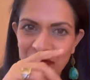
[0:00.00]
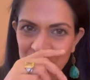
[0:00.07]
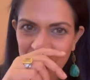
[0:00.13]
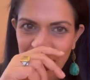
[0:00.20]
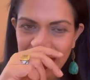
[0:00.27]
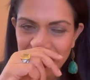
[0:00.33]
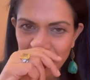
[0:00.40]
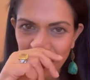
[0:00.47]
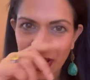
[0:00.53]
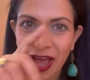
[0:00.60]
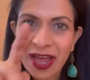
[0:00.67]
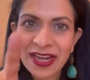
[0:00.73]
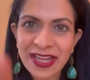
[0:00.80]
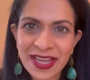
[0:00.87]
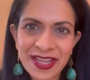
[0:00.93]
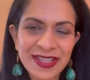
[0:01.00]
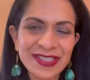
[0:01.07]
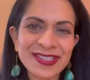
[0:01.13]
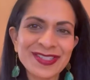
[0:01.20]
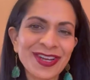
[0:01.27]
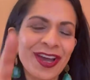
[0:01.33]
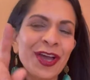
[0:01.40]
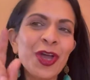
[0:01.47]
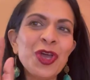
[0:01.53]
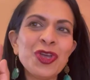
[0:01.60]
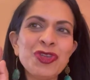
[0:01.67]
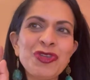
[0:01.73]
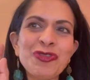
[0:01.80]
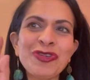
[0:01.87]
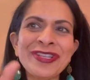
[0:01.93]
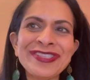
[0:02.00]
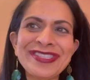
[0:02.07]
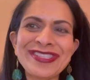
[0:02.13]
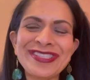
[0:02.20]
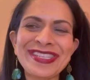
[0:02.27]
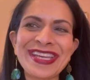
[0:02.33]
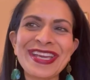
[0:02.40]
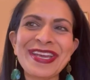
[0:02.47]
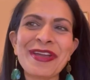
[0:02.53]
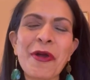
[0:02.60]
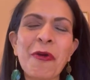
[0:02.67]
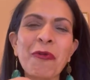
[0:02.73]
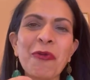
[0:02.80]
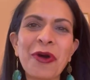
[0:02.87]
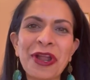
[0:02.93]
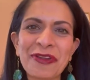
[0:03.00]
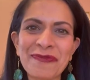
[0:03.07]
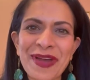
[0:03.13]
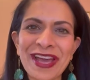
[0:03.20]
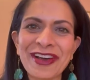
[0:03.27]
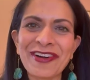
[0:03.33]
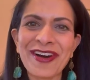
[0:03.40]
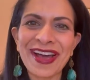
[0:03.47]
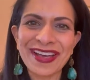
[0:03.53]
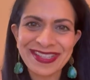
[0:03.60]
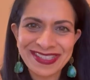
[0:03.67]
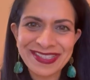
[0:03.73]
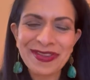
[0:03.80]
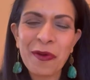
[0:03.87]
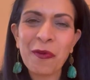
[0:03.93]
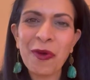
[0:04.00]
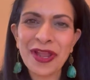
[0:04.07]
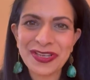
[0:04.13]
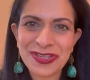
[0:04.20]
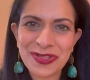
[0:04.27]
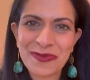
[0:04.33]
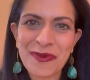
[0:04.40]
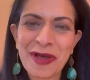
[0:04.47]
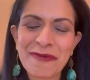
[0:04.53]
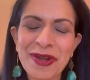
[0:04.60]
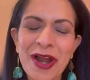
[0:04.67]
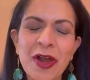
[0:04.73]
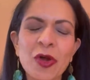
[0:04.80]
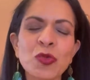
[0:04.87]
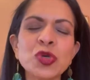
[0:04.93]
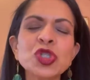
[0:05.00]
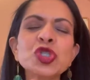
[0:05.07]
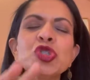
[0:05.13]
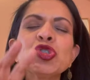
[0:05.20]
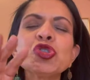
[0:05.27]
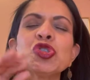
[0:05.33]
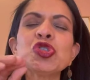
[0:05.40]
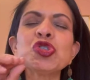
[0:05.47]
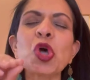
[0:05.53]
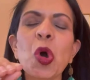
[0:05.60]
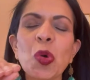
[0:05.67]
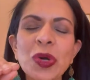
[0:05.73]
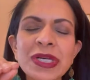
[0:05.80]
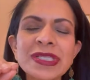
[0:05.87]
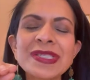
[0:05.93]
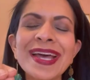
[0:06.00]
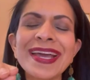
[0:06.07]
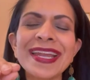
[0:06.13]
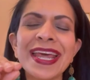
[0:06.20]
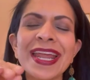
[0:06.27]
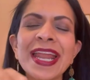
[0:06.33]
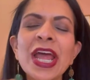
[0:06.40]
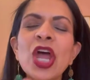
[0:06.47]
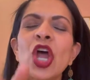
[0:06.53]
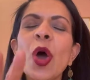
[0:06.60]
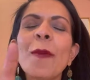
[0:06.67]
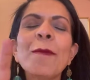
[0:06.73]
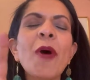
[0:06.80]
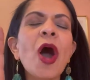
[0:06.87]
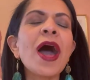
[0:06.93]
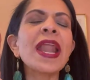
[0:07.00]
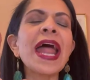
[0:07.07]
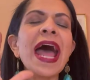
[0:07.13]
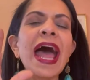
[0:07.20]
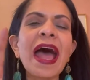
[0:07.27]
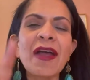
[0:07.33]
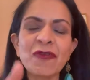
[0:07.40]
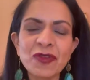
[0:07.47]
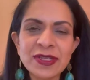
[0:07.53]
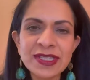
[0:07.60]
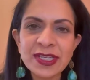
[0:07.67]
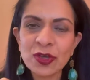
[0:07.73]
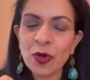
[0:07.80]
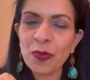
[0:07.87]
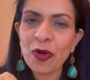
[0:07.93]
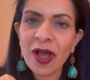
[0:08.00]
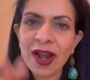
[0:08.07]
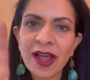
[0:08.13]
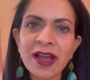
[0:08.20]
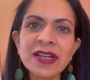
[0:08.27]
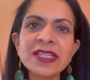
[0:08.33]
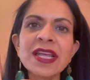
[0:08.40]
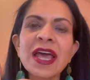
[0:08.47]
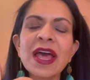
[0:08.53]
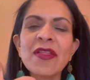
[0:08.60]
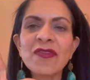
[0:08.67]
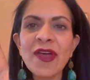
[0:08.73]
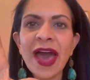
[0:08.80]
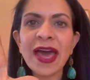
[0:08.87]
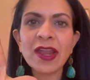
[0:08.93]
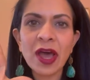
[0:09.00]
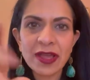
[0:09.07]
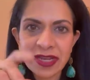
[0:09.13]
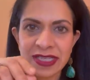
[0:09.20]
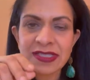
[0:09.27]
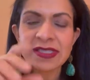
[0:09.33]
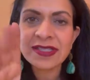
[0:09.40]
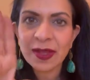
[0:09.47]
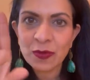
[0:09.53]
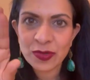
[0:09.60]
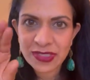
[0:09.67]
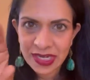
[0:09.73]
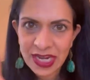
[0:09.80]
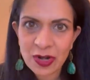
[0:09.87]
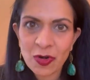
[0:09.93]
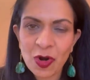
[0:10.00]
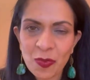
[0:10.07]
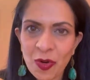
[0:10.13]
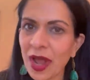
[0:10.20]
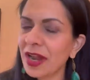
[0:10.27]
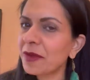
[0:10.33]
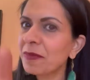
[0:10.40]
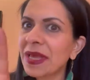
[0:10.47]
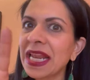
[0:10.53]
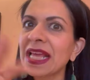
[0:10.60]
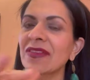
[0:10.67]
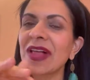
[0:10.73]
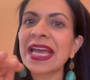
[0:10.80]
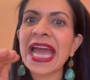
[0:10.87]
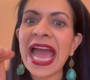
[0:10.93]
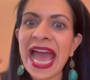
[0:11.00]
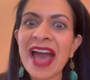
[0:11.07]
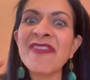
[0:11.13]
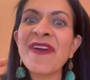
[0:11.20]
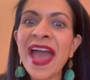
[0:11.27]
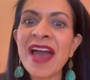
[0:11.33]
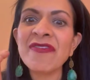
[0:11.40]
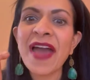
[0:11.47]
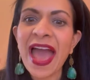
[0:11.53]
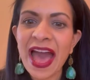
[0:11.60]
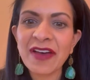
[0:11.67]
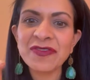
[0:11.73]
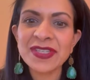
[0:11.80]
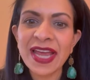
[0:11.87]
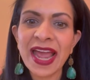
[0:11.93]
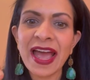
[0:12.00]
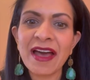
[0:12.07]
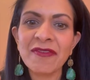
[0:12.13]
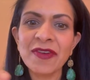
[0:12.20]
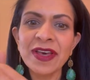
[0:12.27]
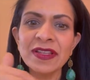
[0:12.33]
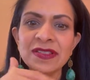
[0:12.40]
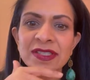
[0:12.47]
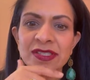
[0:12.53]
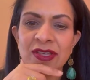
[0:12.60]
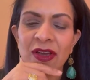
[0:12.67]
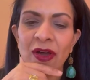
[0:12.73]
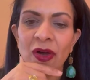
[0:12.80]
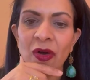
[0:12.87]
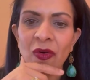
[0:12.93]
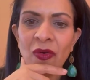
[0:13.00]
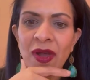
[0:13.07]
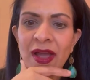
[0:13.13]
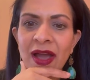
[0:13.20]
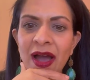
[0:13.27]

you guys are on Insta, you can see one of my clients went to the webinar and was so excited, bought every single product that Anissa said was a hero product, meaning like have to have it. So